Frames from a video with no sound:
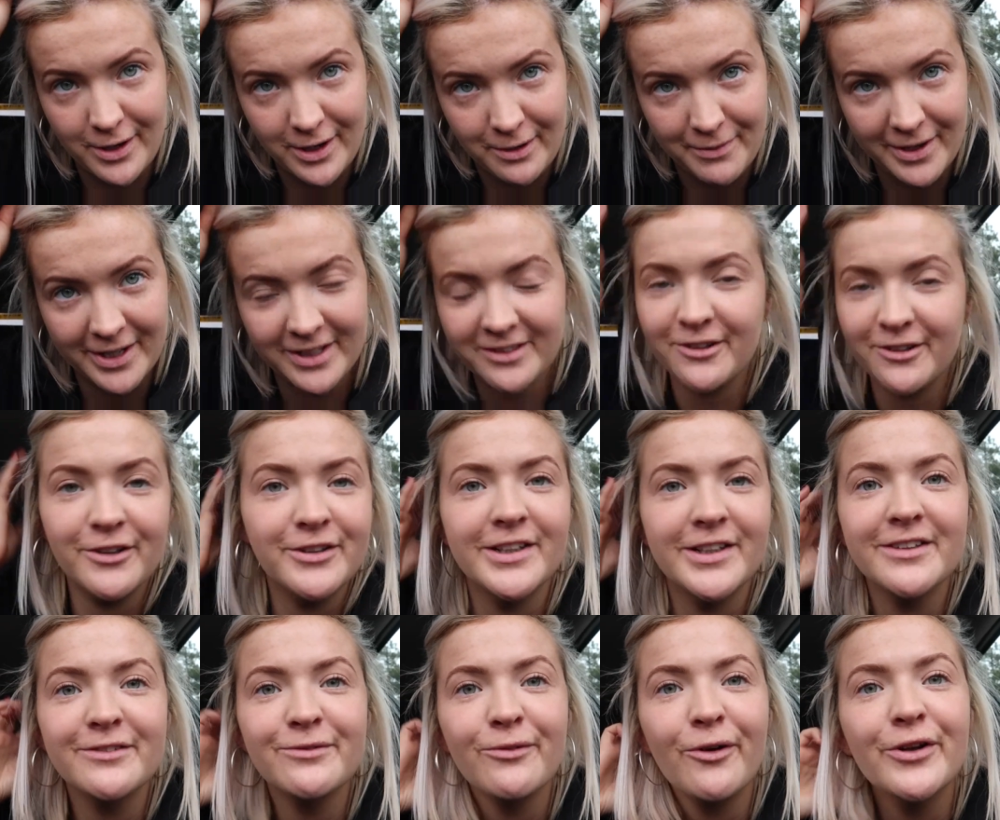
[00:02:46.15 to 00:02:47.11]
and I might turn
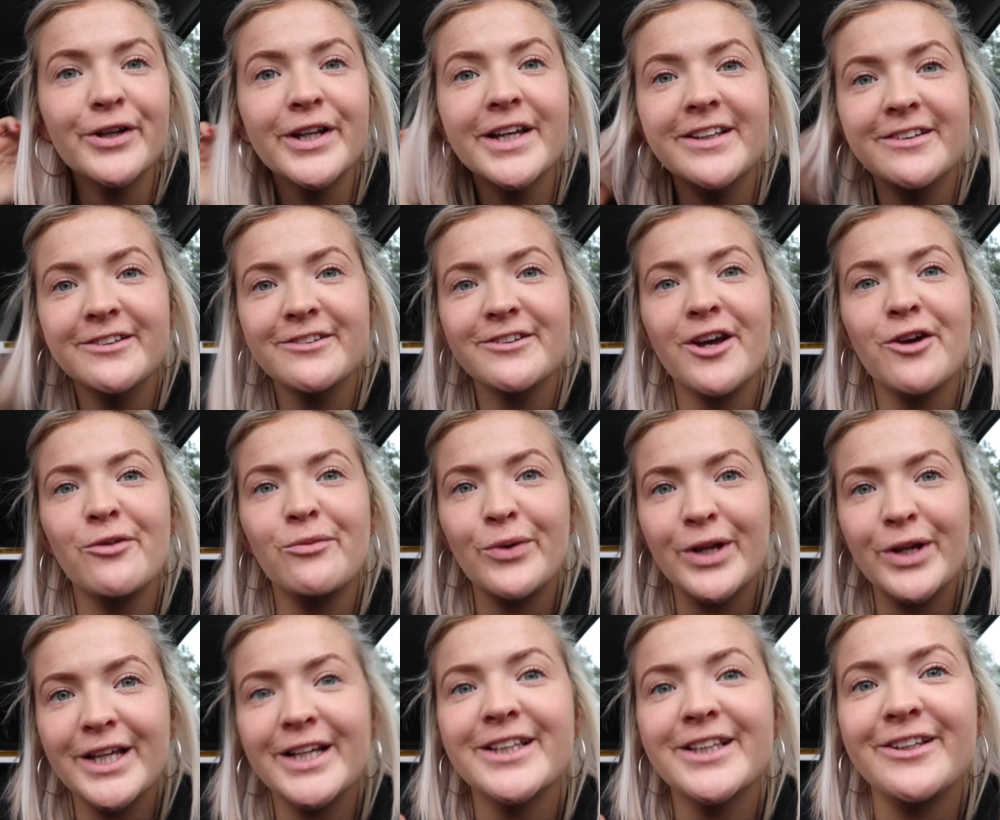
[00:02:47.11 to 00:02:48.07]
this one into a
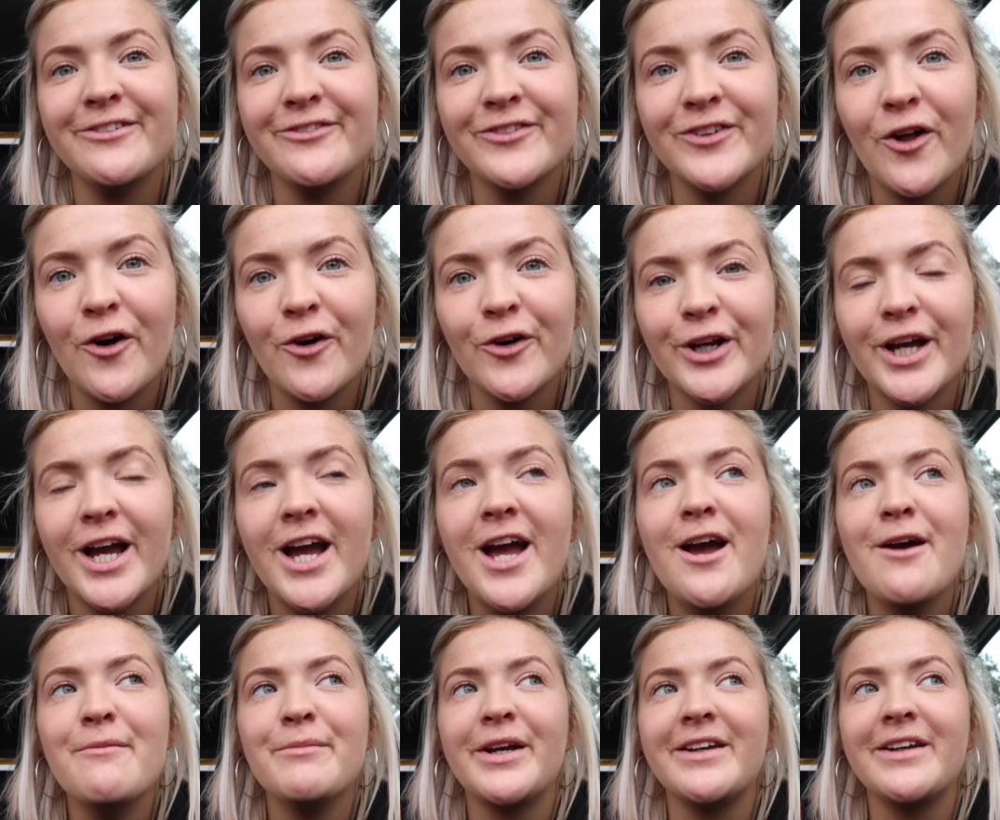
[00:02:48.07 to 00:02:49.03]
weekly vlog
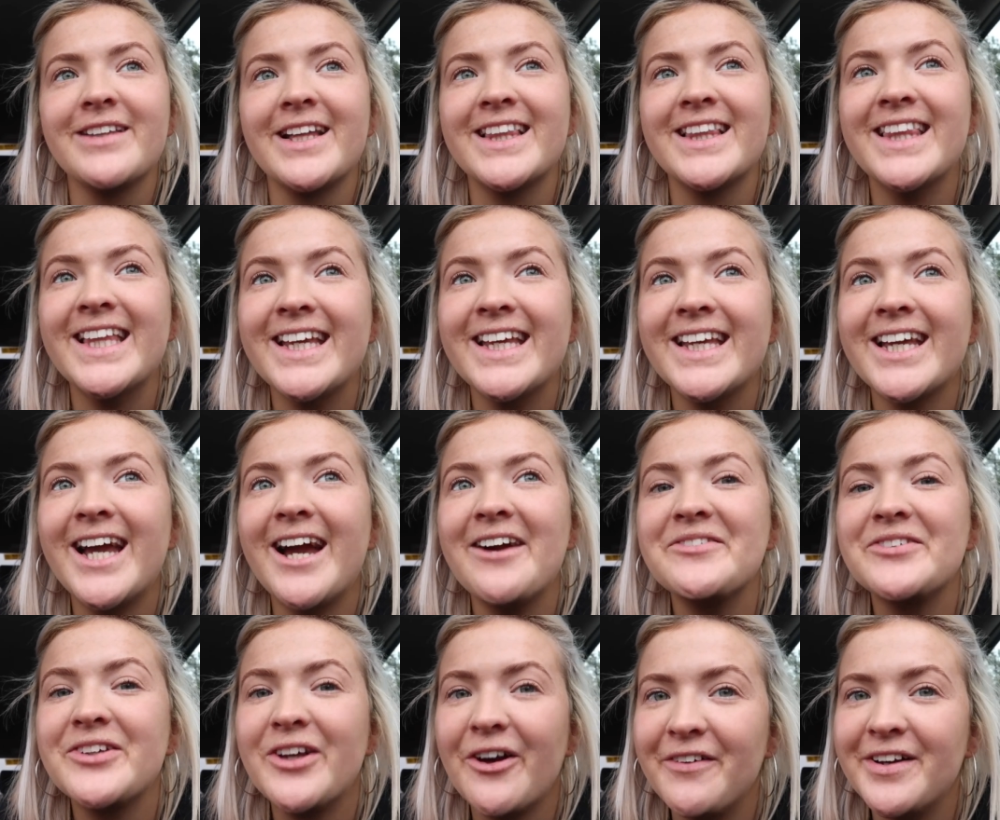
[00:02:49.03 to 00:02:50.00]
because I think
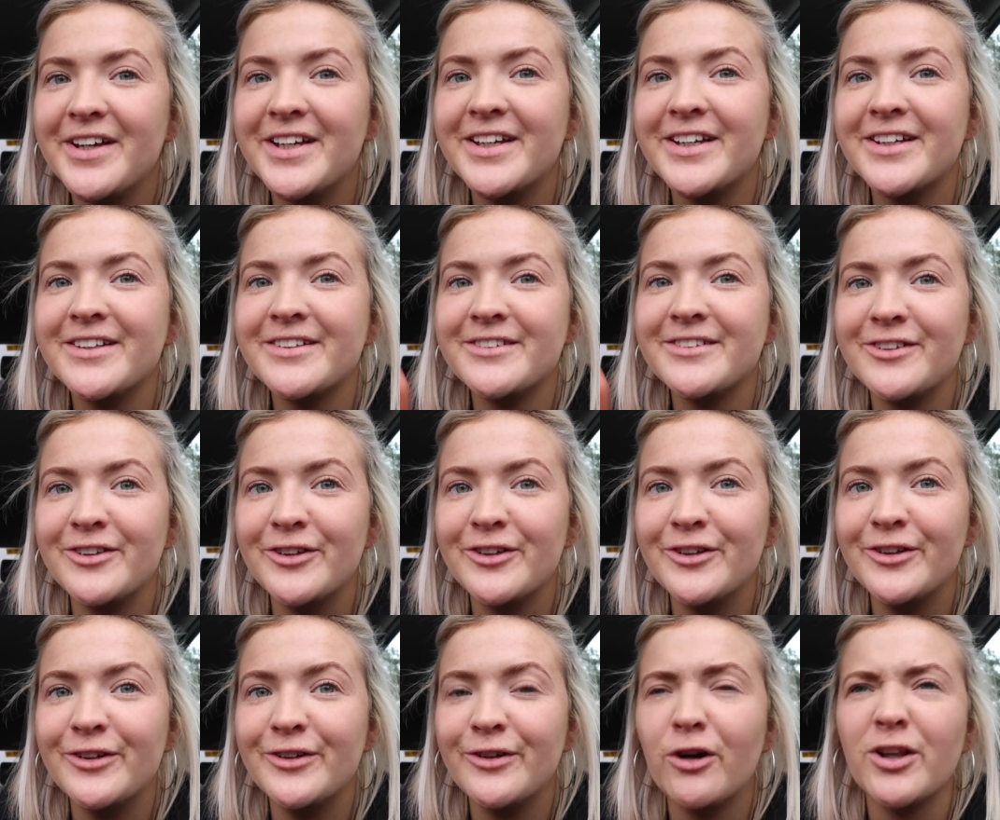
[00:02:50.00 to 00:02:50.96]
I'm going
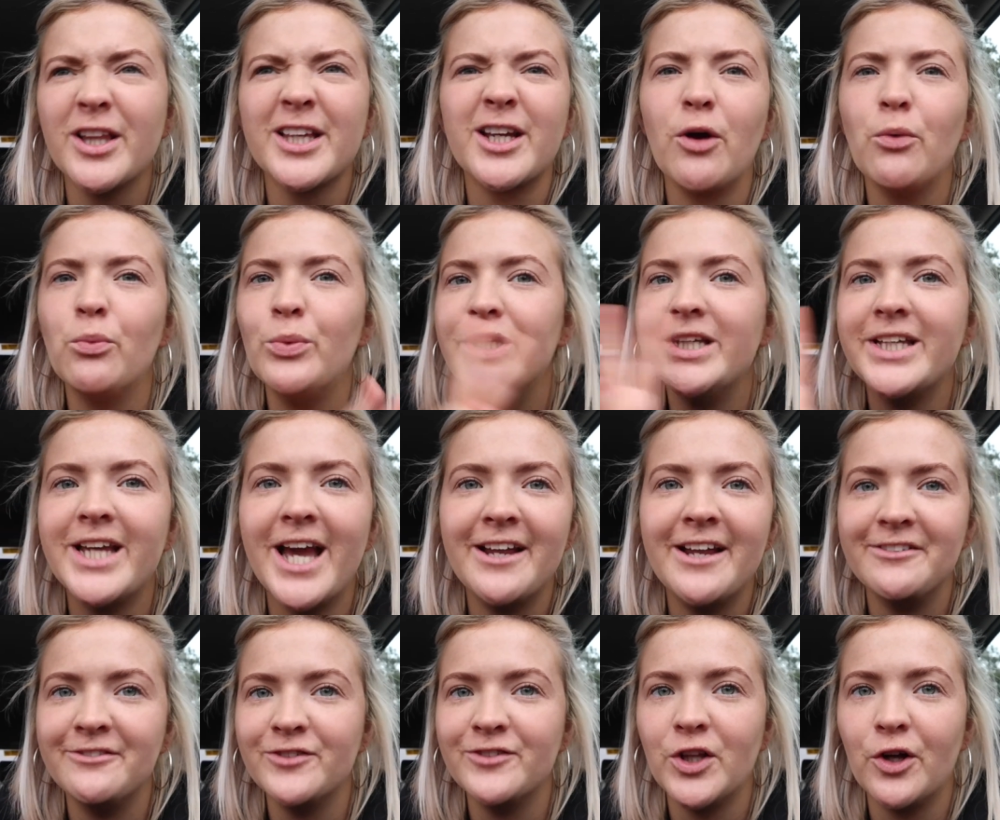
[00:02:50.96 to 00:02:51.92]
to, or like a
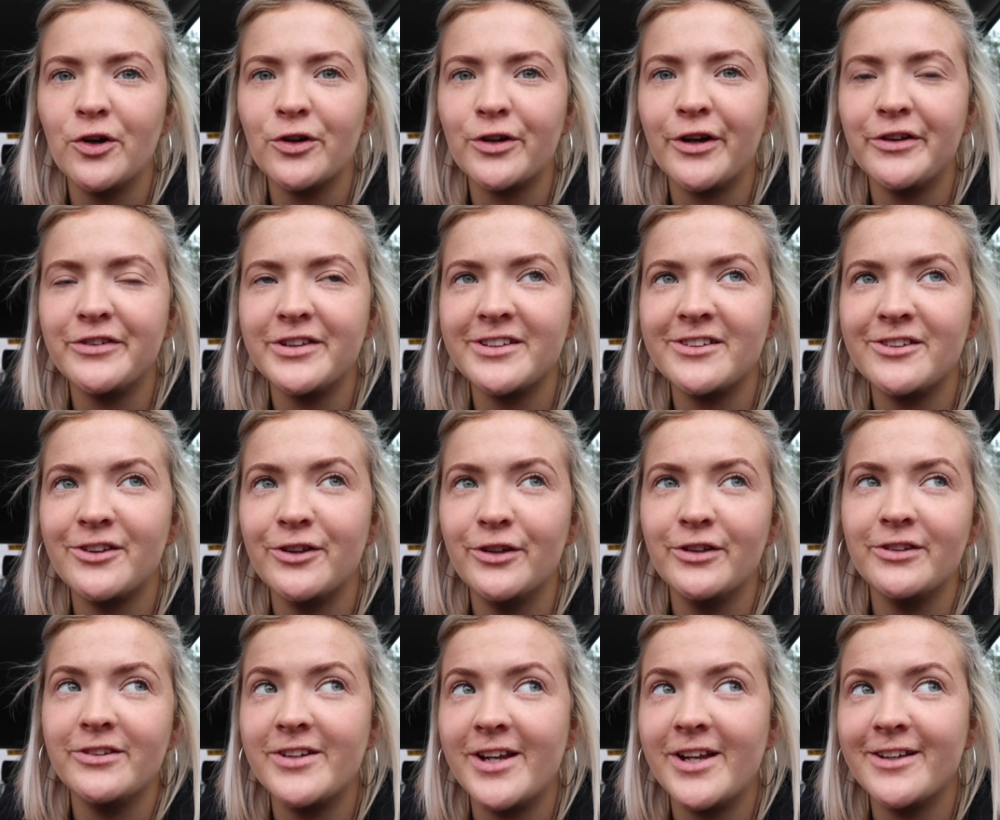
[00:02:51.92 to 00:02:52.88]
weekend vlog because it's
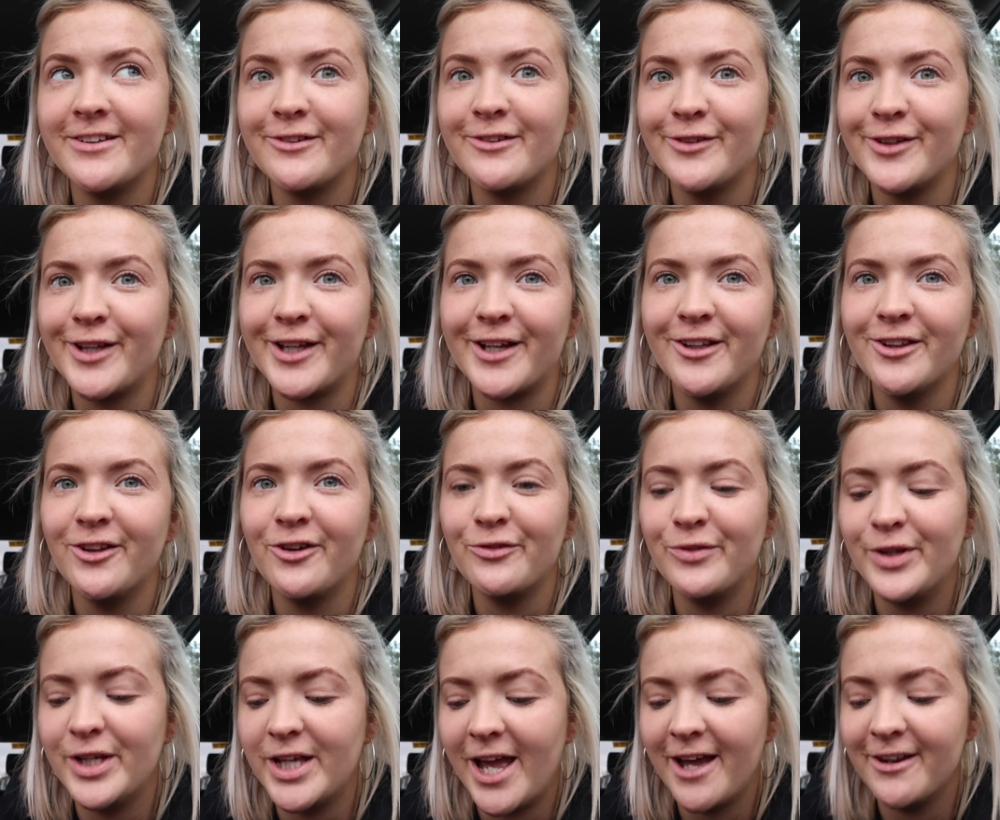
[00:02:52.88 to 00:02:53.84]
Thursday, so like a long
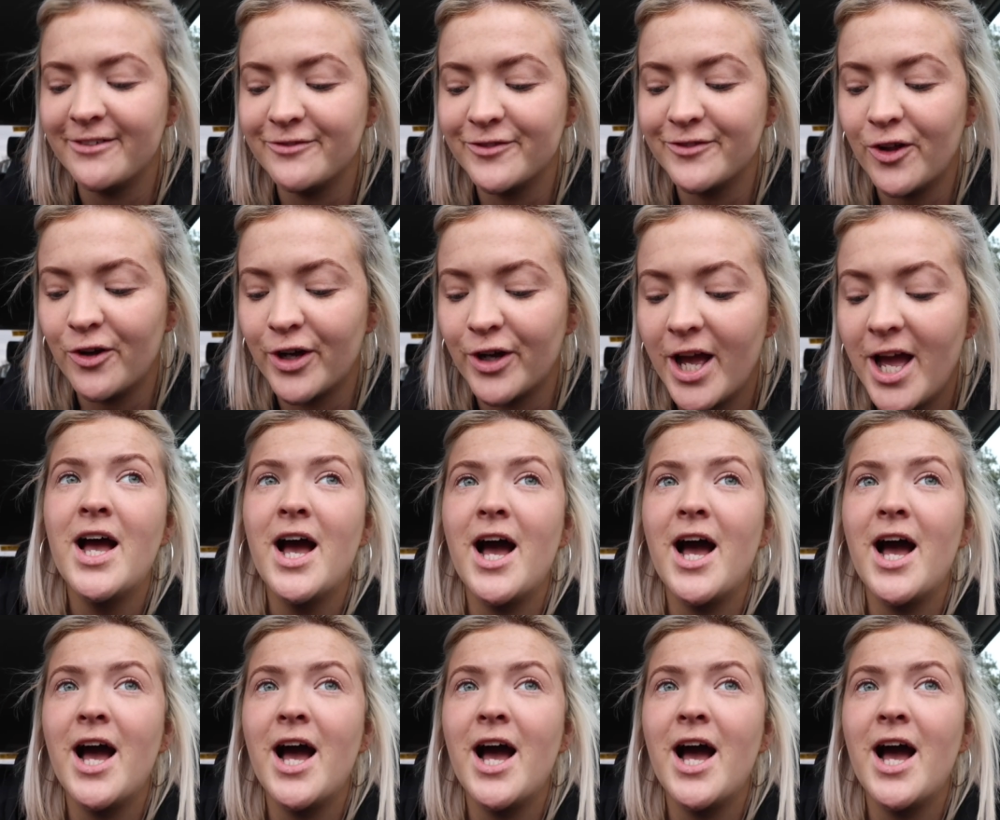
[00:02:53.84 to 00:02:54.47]
weekend vlog.